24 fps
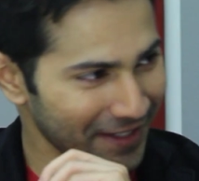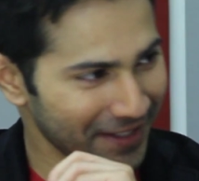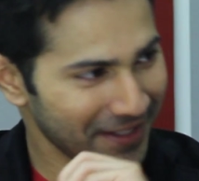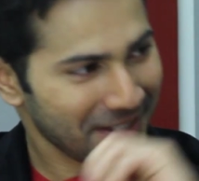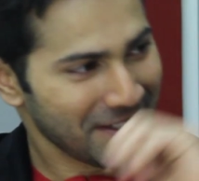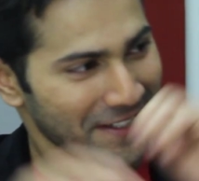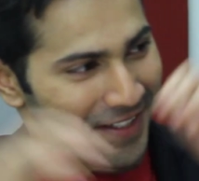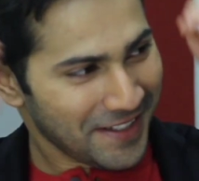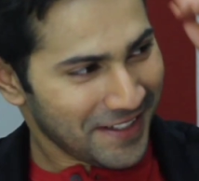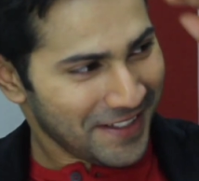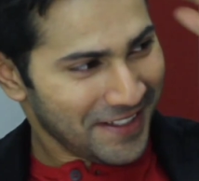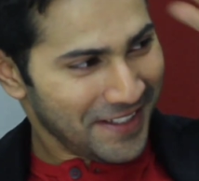
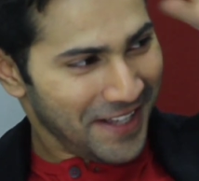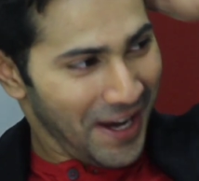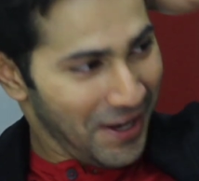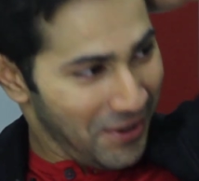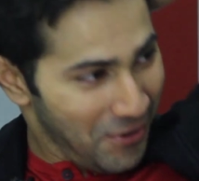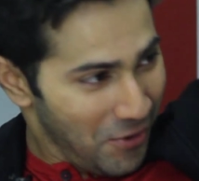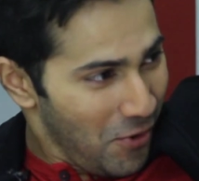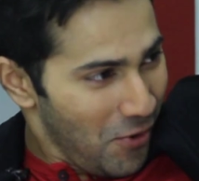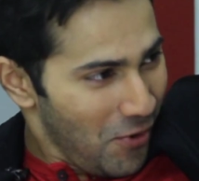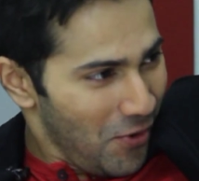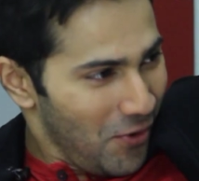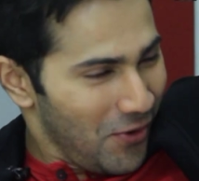Varun.
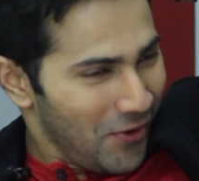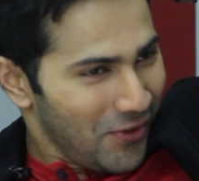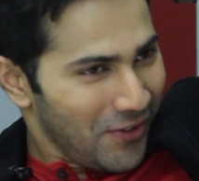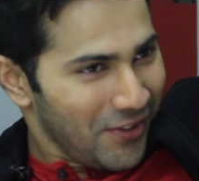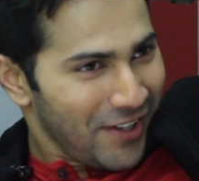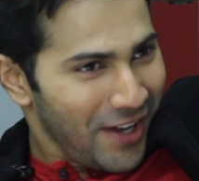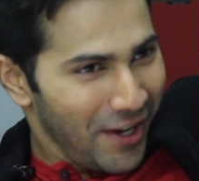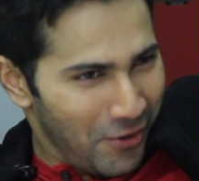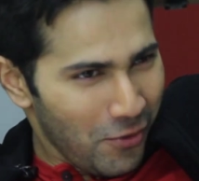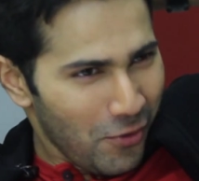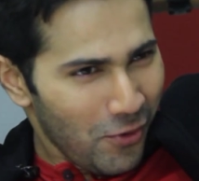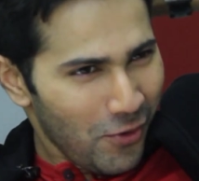I do.
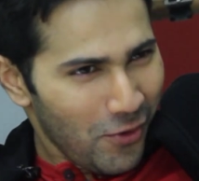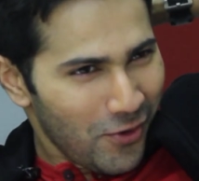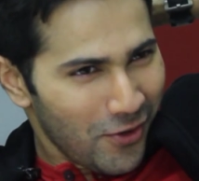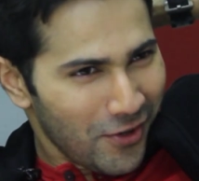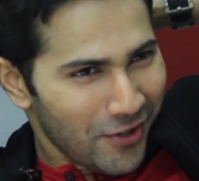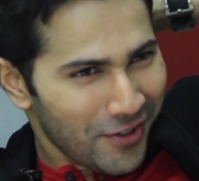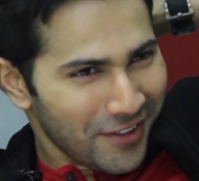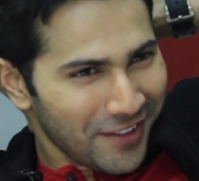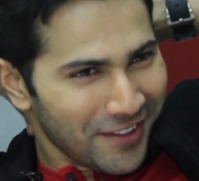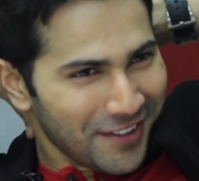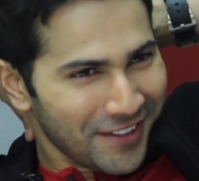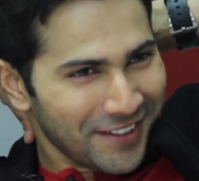You I do. you
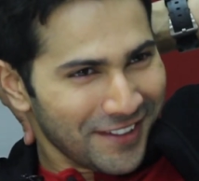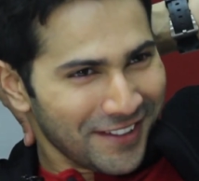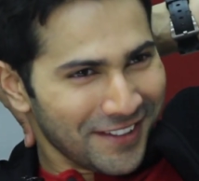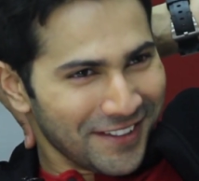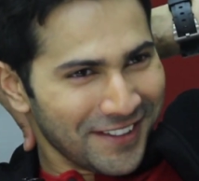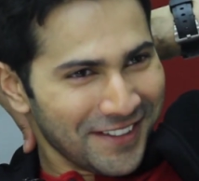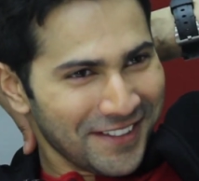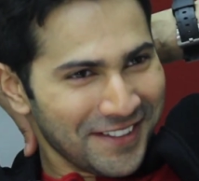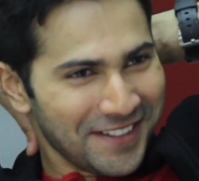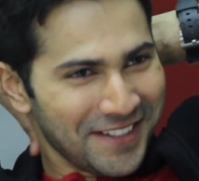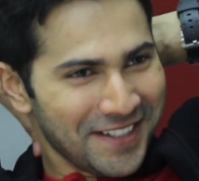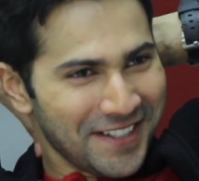do
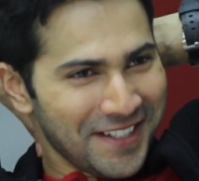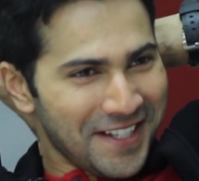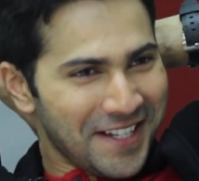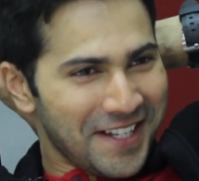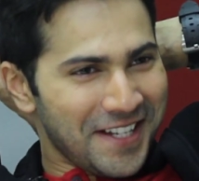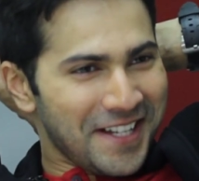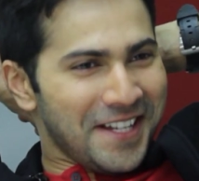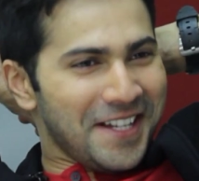sometimes. I mean.